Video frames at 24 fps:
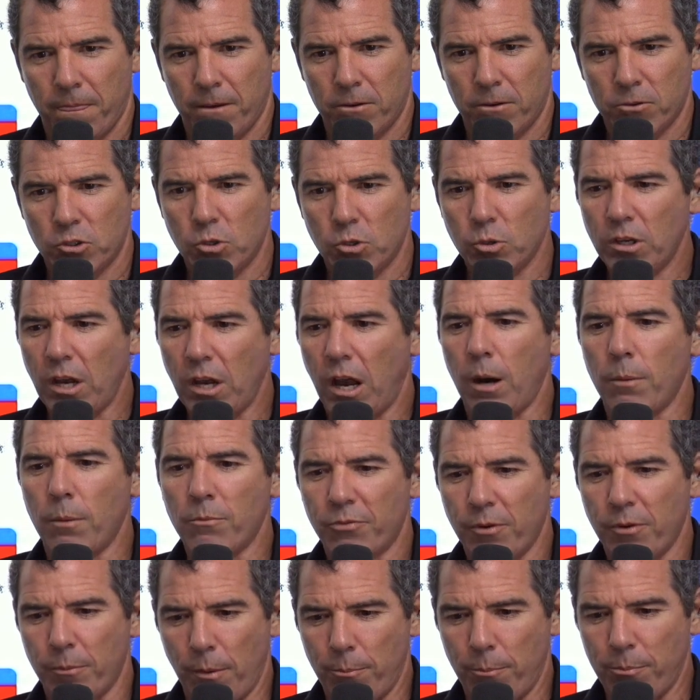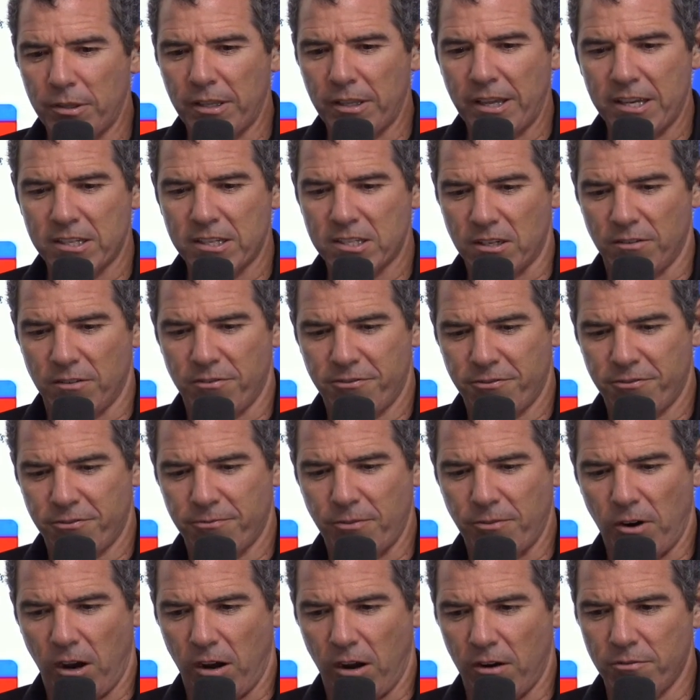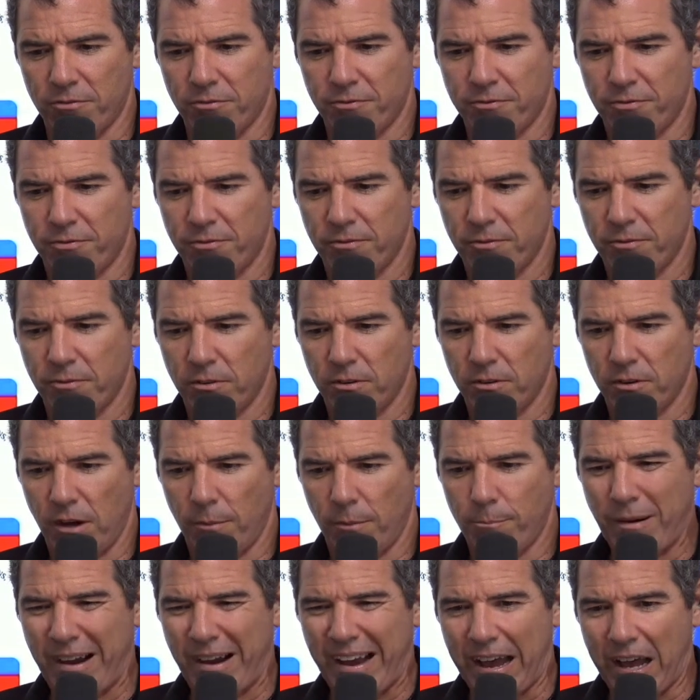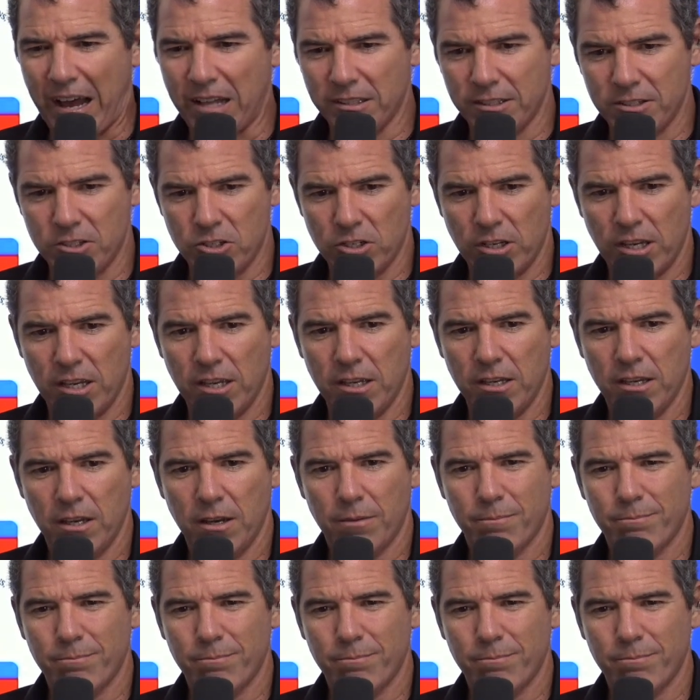to come from a place of apology,